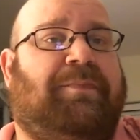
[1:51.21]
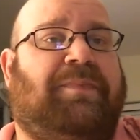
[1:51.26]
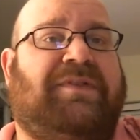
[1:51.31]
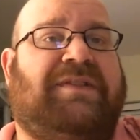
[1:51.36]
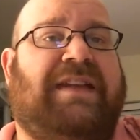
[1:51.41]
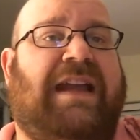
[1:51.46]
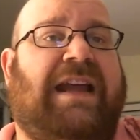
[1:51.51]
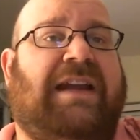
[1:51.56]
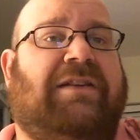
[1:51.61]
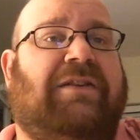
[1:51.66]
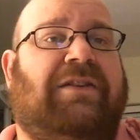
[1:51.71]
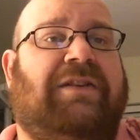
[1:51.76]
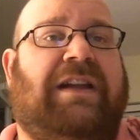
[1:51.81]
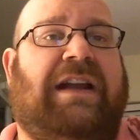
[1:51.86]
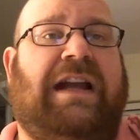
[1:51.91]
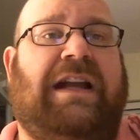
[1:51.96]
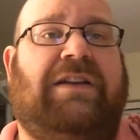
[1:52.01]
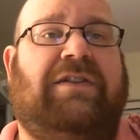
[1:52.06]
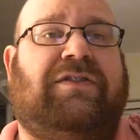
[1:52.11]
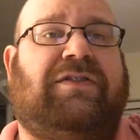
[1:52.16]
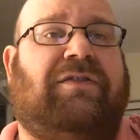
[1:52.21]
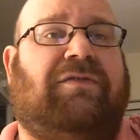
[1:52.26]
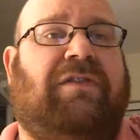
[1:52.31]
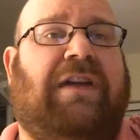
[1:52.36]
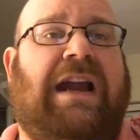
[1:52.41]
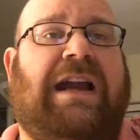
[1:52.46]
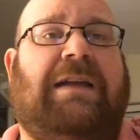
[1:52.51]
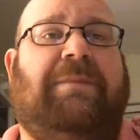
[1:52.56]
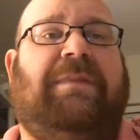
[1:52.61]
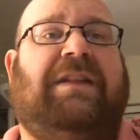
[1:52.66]
cycle that I used to
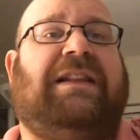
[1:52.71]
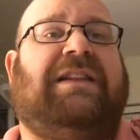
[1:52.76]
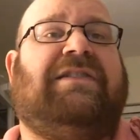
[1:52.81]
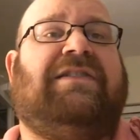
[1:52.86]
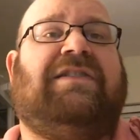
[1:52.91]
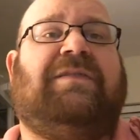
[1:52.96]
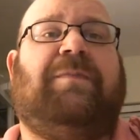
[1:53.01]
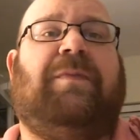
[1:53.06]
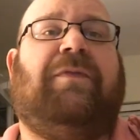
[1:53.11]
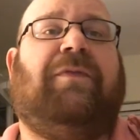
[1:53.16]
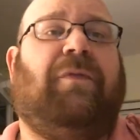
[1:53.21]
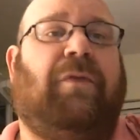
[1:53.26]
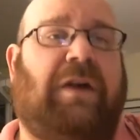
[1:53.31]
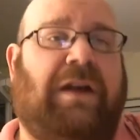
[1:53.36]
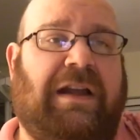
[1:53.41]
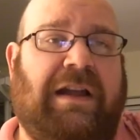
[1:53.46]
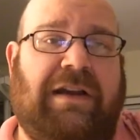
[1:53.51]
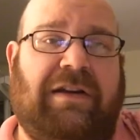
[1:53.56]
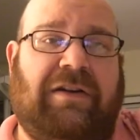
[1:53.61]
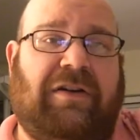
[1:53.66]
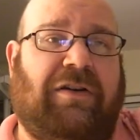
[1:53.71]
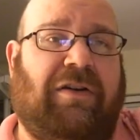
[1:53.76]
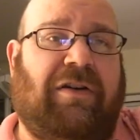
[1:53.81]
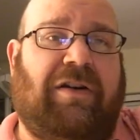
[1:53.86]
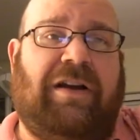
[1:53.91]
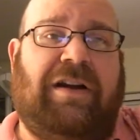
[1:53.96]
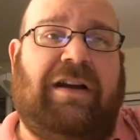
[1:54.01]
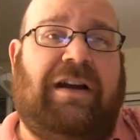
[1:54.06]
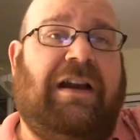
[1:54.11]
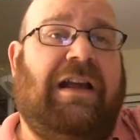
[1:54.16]
ride. I mean, this is before
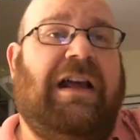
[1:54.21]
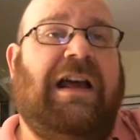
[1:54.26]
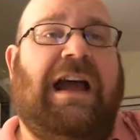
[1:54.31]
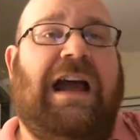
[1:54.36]
kindergarten.